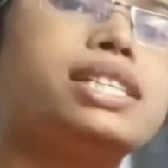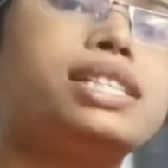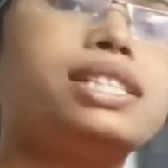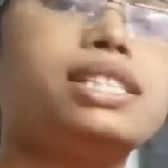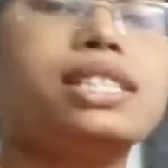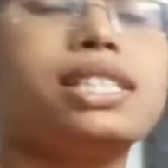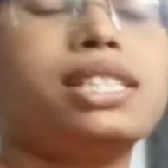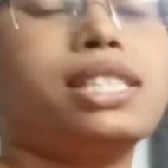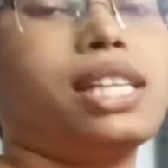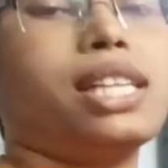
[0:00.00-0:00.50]

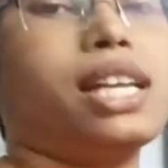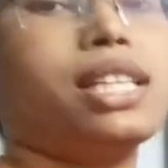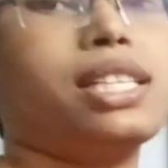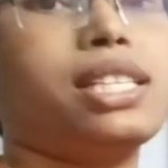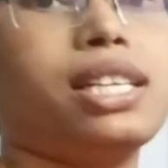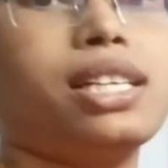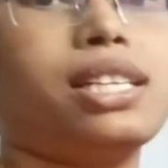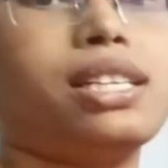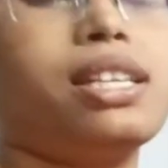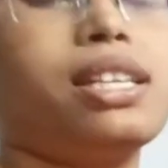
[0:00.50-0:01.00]

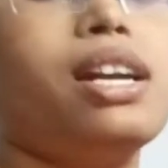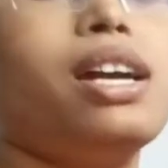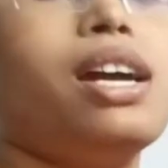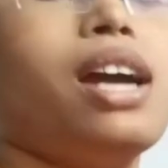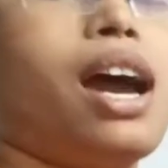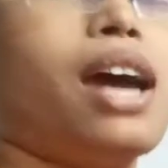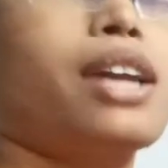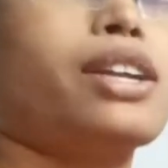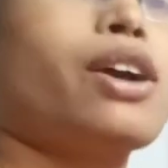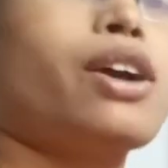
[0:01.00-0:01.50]
structure
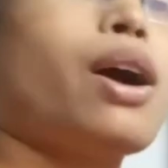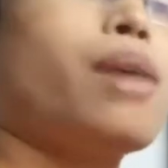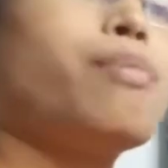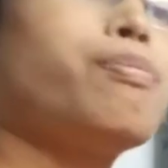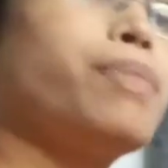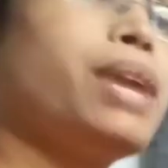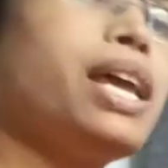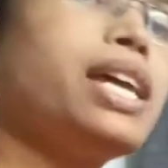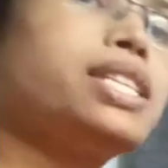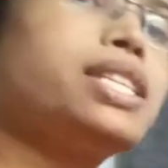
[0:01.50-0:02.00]
or
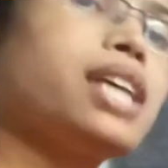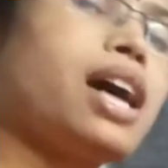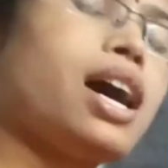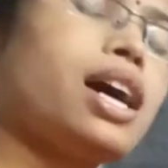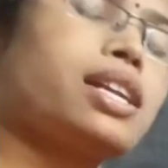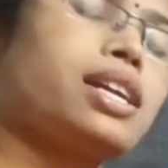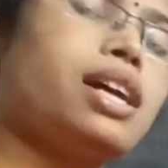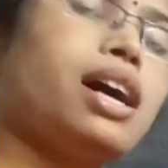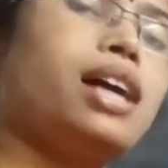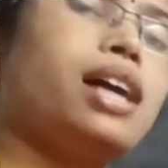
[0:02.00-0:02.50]
complex
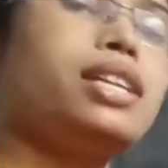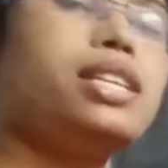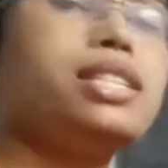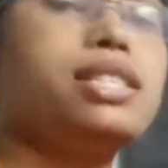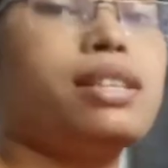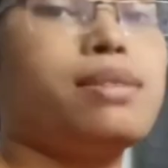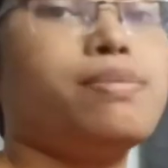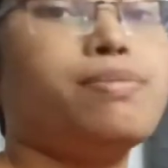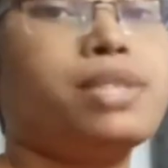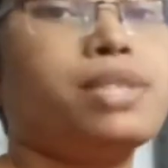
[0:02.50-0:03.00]

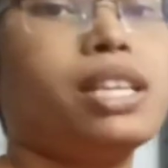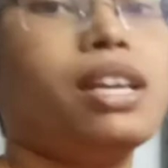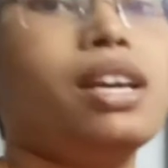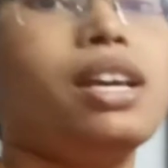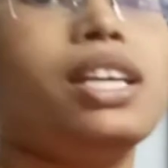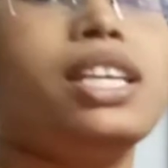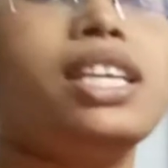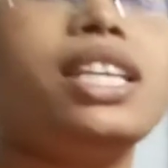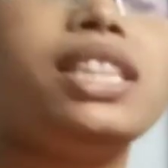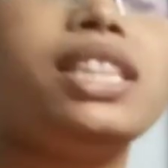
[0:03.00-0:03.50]
organisms.
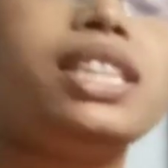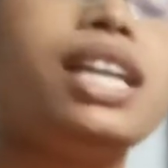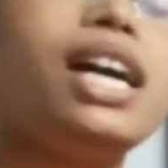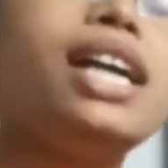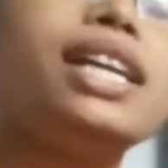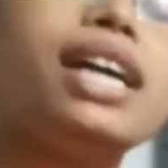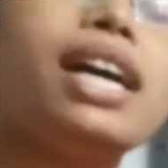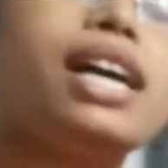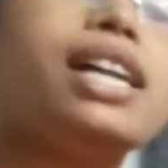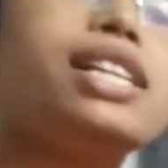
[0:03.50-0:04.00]
In that
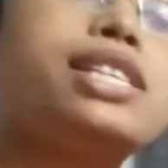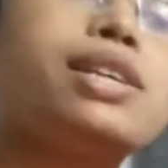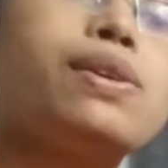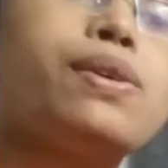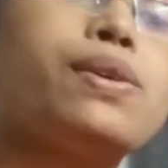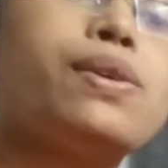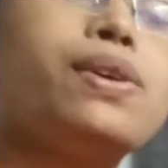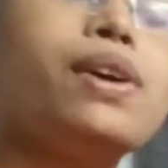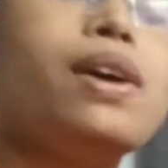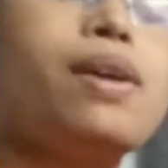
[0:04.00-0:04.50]

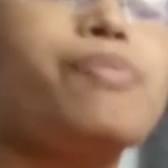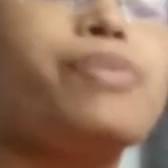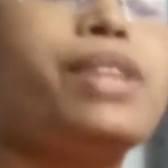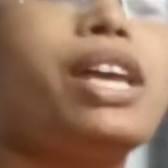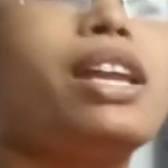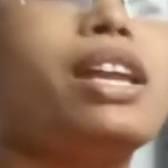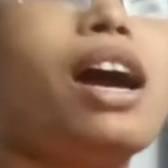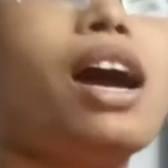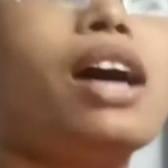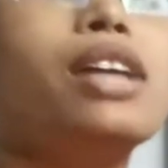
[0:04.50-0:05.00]
also there
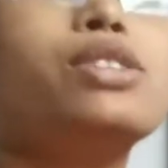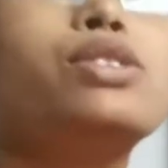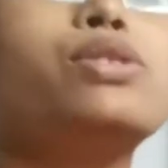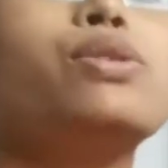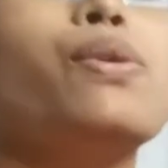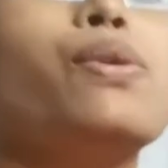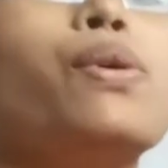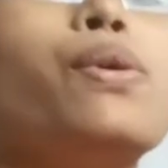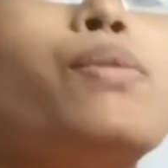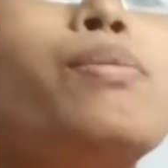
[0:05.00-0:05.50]
are
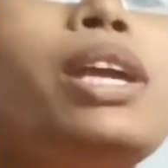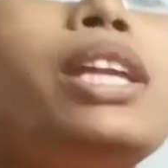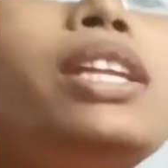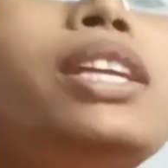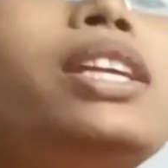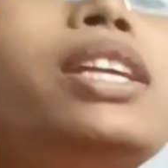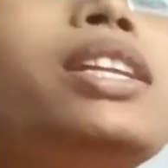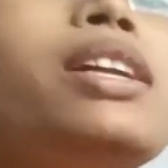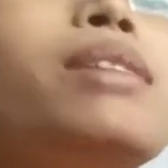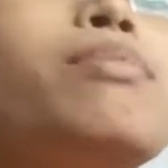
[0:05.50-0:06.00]
so many
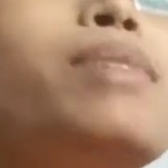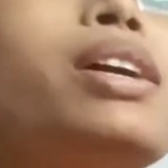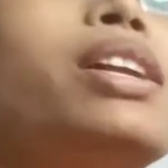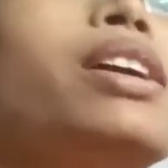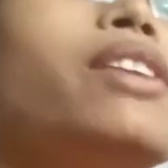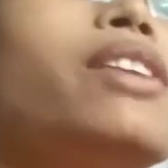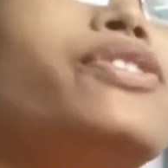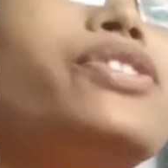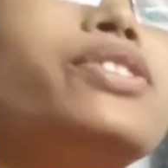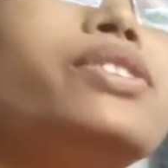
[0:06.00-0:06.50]
number
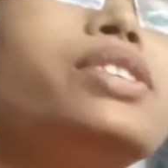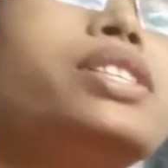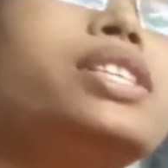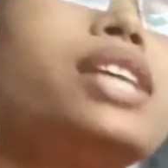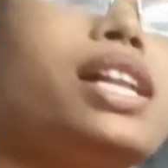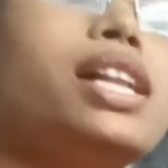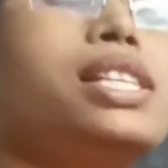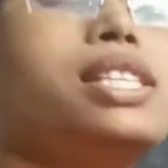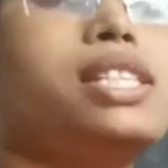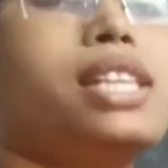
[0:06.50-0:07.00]
of
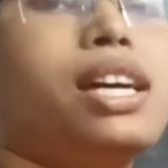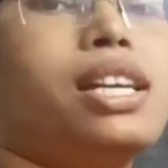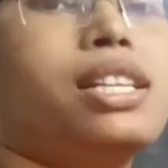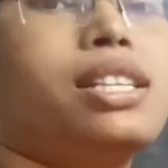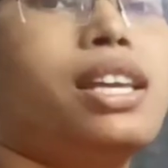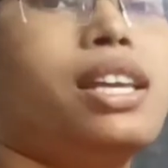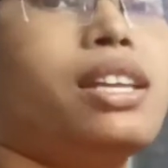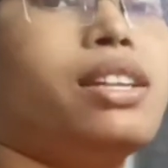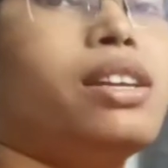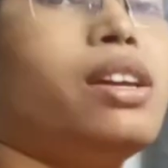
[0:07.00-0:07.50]
cells are
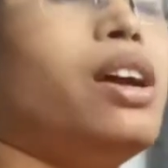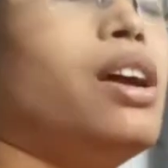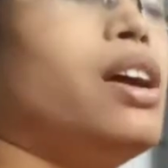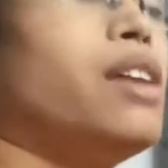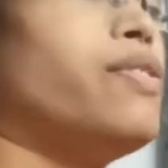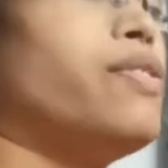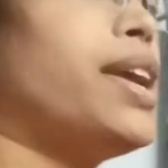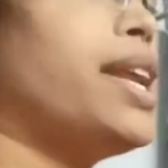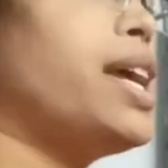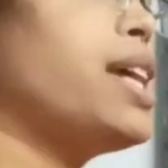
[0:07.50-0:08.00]
there.
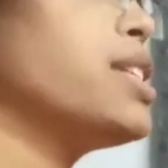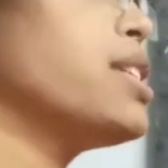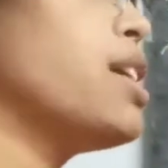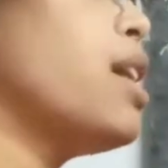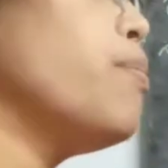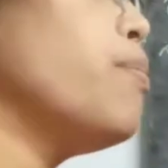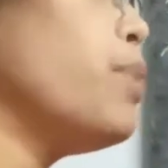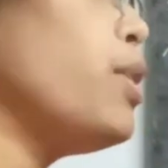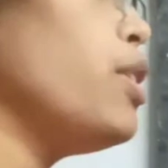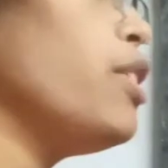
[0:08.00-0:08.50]
For
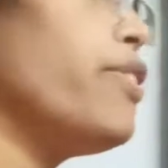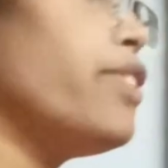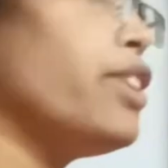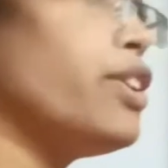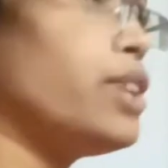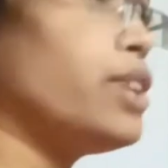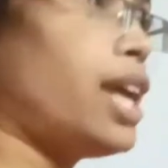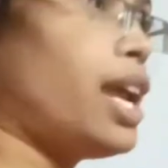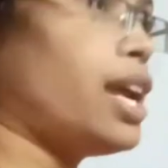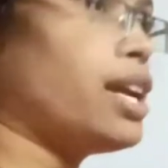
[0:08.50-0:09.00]
example, if you
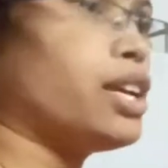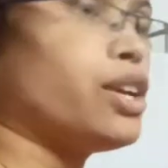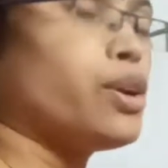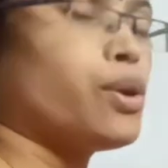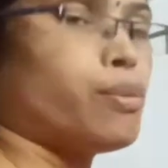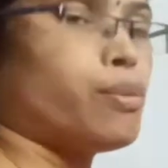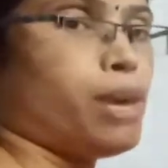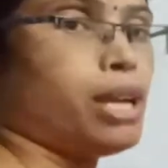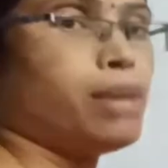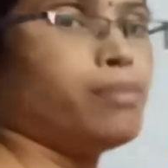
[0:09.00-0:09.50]
take
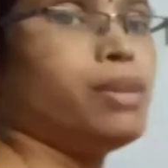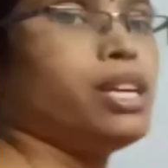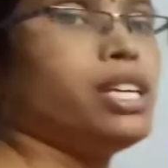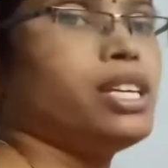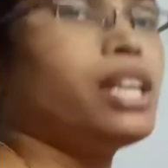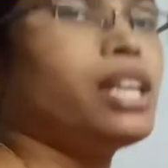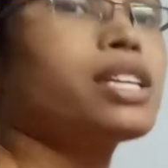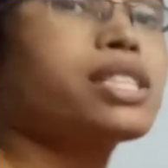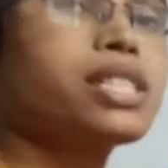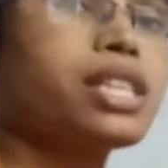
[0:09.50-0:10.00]
human
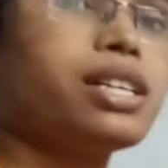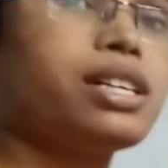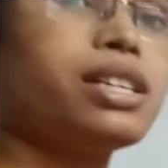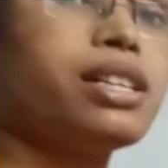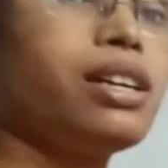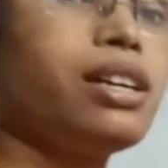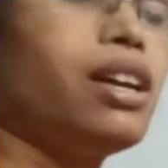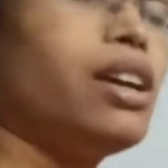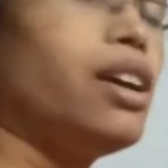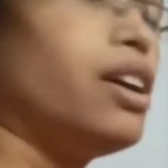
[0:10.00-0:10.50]
beings,
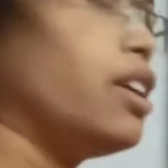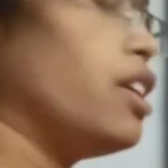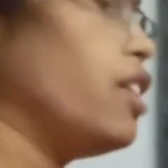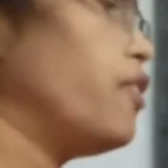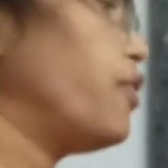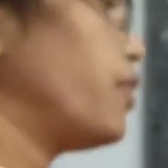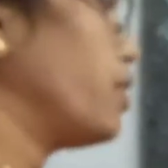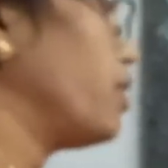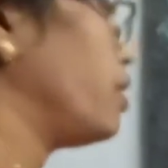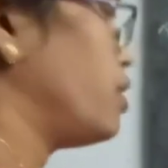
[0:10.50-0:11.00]
if
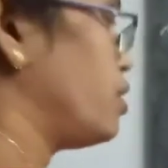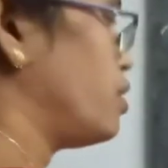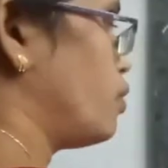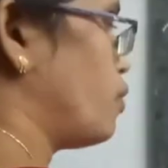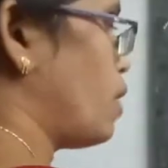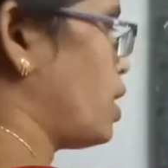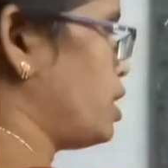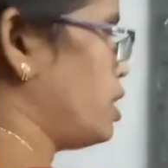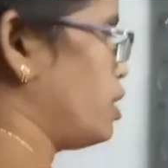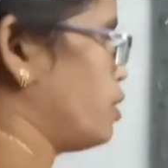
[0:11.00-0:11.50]

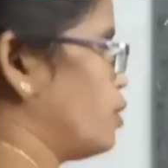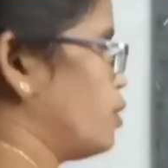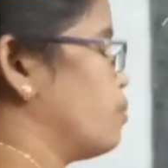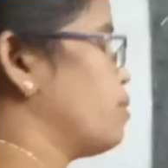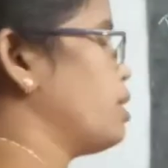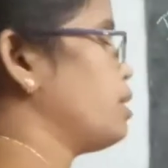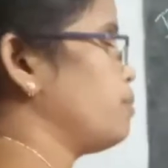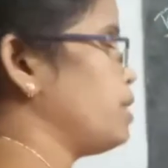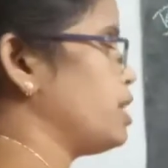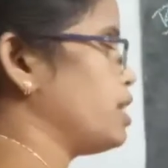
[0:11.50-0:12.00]
one
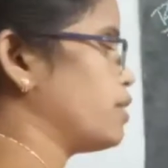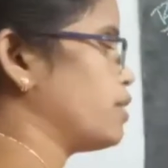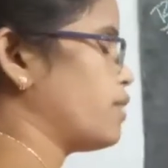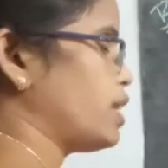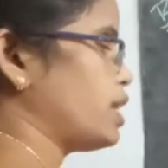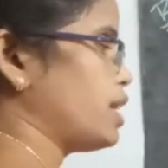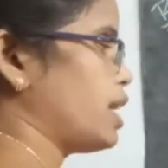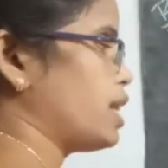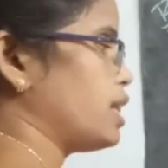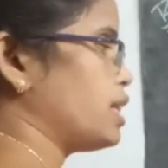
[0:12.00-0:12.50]

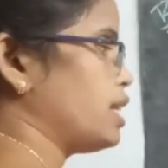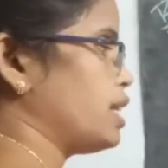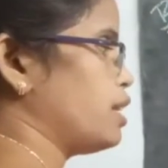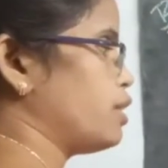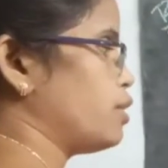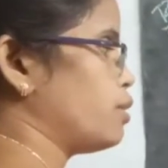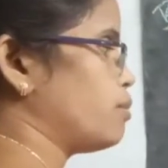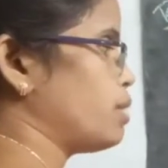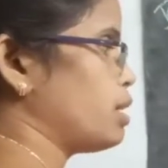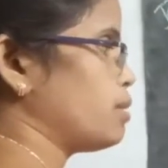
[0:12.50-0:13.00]
healthy
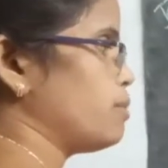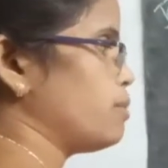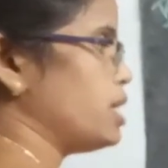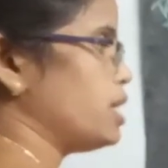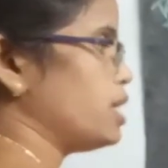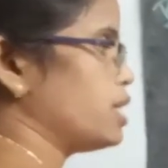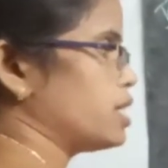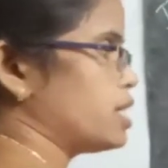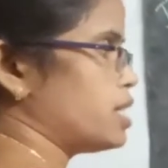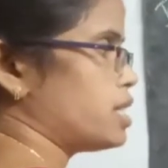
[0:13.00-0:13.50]
human
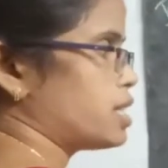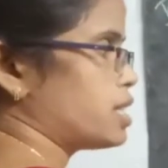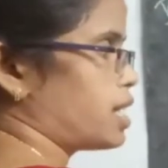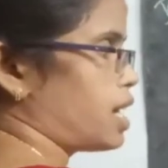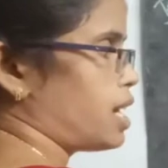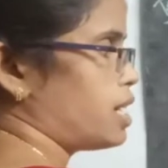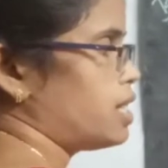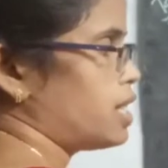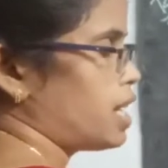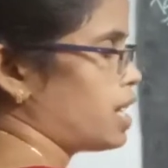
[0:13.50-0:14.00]
being is
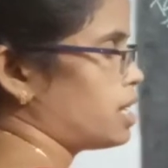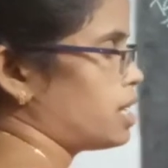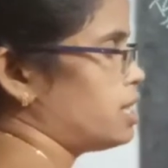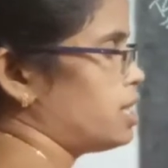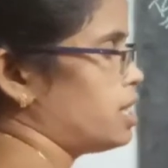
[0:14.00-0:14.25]
contain